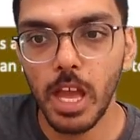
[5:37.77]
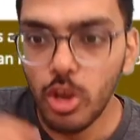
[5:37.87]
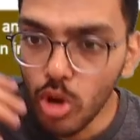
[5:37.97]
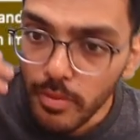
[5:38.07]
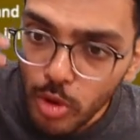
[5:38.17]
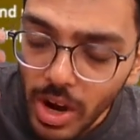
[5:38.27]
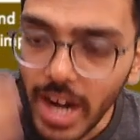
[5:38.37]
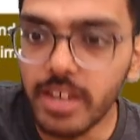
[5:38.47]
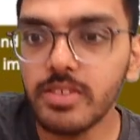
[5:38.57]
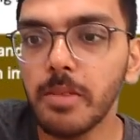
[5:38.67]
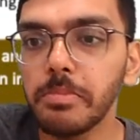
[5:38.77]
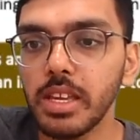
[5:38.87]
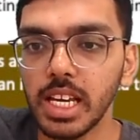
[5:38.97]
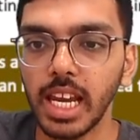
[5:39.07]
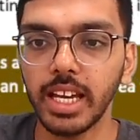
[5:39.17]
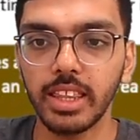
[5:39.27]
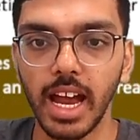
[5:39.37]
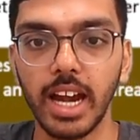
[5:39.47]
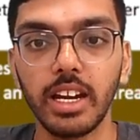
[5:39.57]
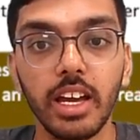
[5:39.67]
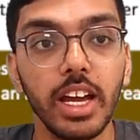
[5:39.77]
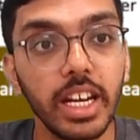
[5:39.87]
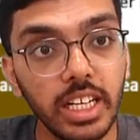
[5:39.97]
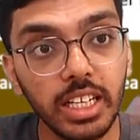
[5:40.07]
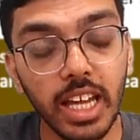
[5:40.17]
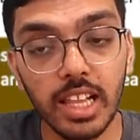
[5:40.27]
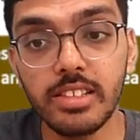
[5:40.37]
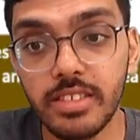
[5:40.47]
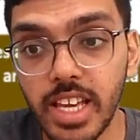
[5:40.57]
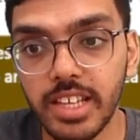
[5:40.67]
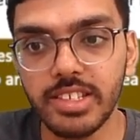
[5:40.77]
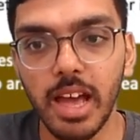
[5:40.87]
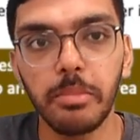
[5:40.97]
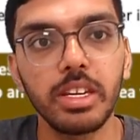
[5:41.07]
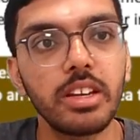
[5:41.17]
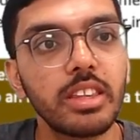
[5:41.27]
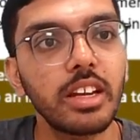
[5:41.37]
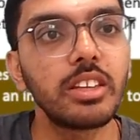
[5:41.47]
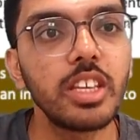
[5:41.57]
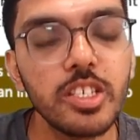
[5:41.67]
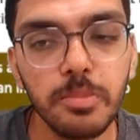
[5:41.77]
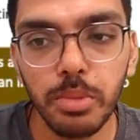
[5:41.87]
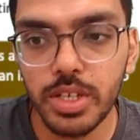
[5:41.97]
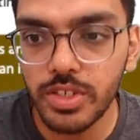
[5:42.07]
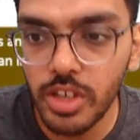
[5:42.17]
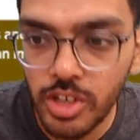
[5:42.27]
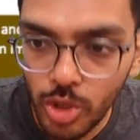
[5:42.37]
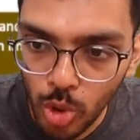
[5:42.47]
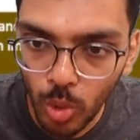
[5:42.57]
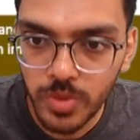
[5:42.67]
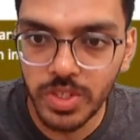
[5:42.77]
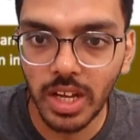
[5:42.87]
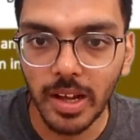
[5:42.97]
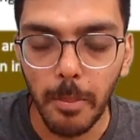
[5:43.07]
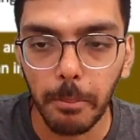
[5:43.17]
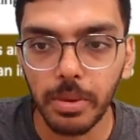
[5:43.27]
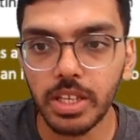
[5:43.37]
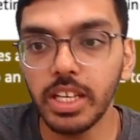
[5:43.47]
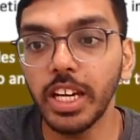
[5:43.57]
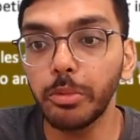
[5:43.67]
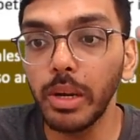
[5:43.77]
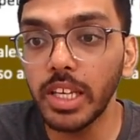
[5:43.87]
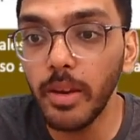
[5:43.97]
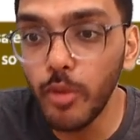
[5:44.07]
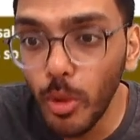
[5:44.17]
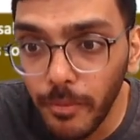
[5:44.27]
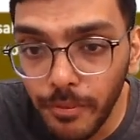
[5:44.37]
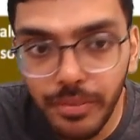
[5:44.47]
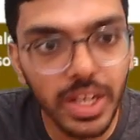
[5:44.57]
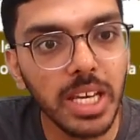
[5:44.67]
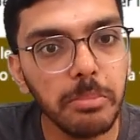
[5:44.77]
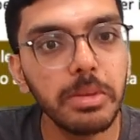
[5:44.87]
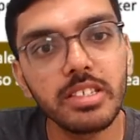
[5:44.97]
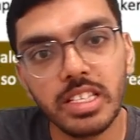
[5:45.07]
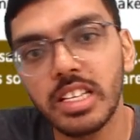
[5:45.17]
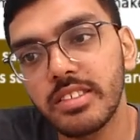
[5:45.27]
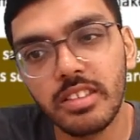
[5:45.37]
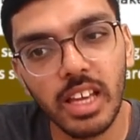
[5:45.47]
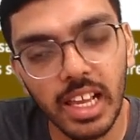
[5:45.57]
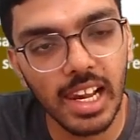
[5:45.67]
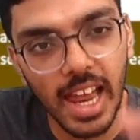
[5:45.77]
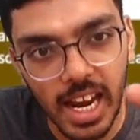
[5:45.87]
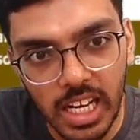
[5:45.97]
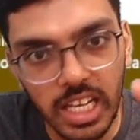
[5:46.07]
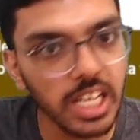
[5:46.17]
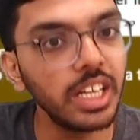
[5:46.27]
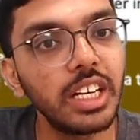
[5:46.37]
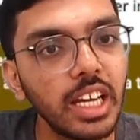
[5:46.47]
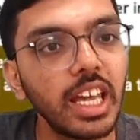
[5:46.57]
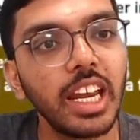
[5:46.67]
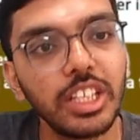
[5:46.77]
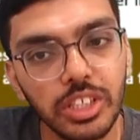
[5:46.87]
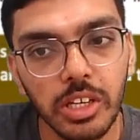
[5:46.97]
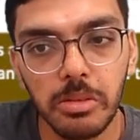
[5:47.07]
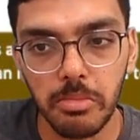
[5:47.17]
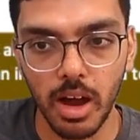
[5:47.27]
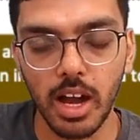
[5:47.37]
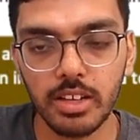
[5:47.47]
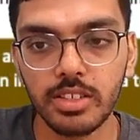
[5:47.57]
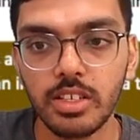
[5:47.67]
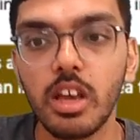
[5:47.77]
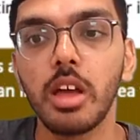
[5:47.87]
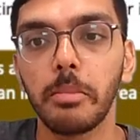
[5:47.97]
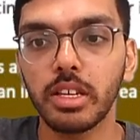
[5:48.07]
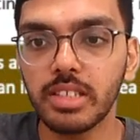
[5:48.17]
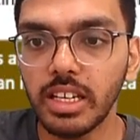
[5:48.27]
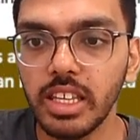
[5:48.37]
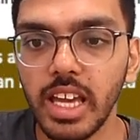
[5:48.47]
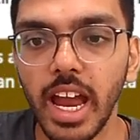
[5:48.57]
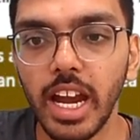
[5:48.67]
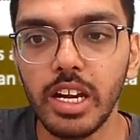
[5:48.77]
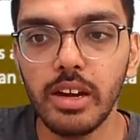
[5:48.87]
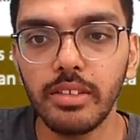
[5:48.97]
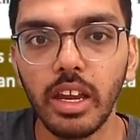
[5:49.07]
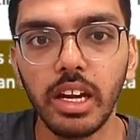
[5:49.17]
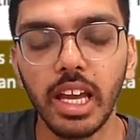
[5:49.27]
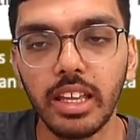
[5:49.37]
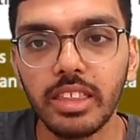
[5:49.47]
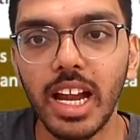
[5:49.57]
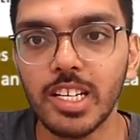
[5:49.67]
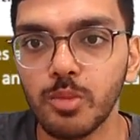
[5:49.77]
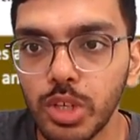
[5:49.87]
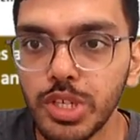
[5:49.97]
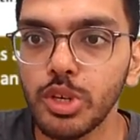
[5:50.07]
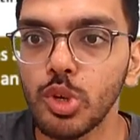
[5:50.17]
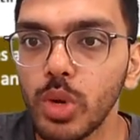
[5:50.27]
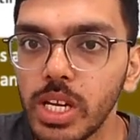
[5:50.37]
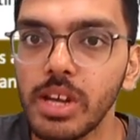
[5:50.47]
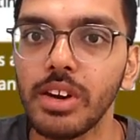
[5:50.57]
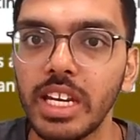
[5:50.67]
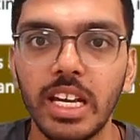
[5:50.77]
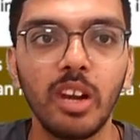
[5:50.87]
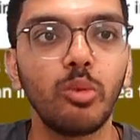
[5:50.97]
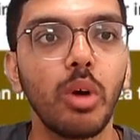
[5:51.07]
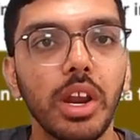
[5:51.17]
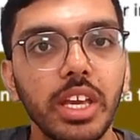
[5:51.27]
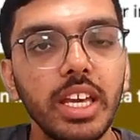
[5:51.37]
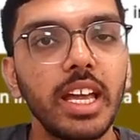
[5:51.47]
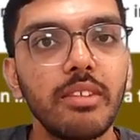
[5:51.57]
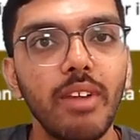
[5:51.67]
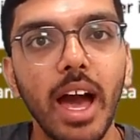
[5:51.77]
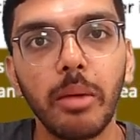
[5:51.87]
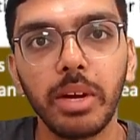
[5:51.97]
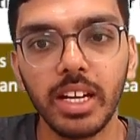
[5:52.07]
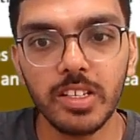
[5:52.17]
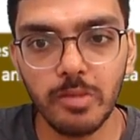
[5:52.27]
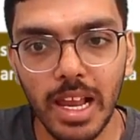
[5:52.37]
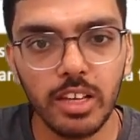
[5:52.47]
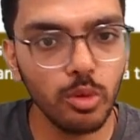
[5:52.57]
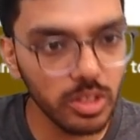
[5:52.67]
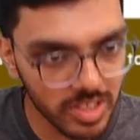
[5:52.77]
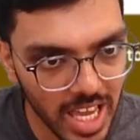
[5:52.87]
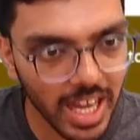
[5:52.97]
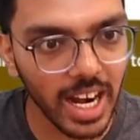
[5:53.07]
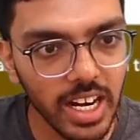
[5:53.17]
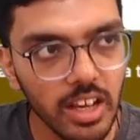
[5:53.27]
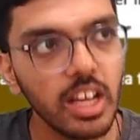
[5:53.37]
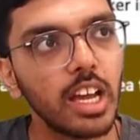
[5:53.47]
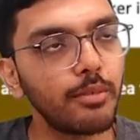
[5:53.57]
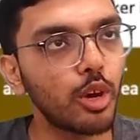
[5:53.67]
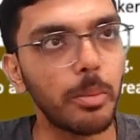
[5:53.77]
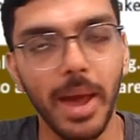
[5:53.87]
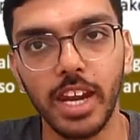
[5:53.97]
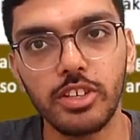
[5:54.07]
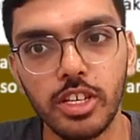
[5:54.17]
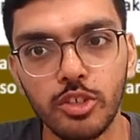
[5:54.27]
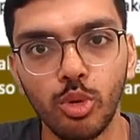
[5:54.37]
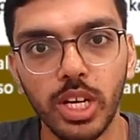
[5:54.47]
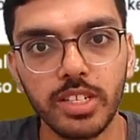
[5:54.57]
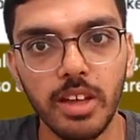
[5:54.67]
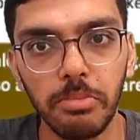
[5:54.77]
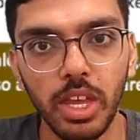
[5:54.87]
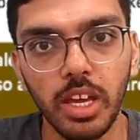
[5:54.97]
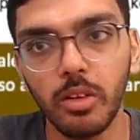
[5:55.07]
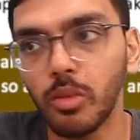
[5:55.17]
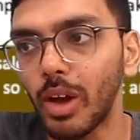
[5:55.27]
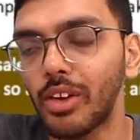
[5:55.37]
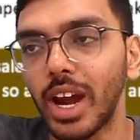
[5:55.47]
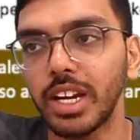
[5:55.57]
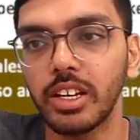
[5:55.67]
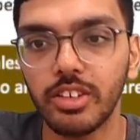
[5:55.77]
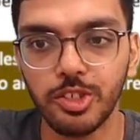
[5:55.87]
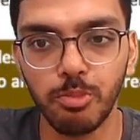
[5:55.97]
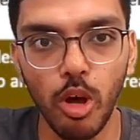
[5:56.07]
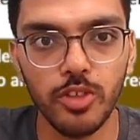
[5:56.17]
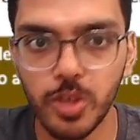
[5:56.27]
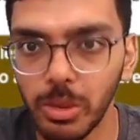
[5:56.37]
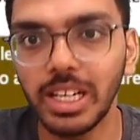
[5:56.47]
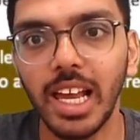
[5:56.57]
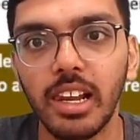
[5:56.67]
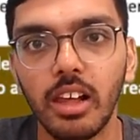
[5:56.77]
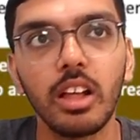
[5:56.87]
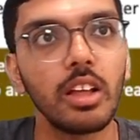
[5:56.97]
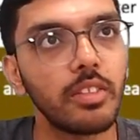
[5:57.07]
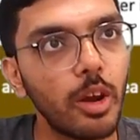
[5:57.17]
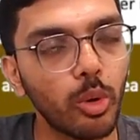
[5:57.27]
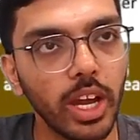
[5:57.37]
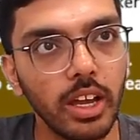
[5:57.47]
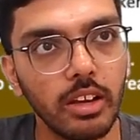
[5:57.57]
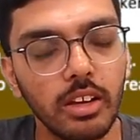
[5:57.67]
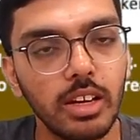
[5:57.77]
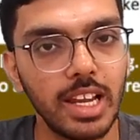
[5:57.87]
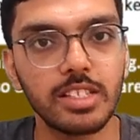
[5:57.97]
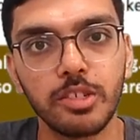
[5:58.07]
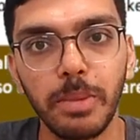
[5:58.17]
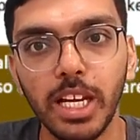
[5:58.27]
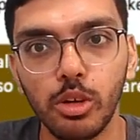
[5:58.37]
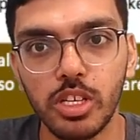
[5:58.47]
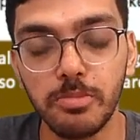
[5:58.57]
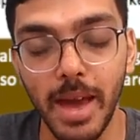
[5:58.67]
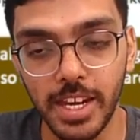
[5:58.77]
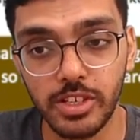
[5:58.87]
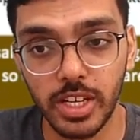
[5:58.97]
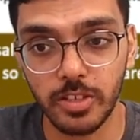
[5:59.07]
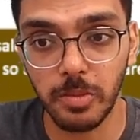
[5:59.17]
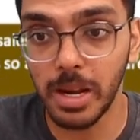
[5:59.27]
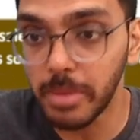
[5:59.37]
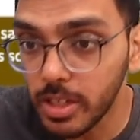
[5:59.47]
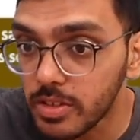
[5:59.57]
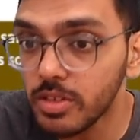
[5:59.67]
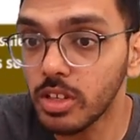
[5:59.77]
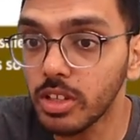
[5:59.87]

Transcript: if you write something like that, it tells the examiner that this person knows the company. It will give you free business skill and integration marks, because at the end of the day, that's what you do in a real working environment as well. You'll say, right? If your manager is good at something, while writing a response, you will tell that, okay, let's speak to this manager as well, because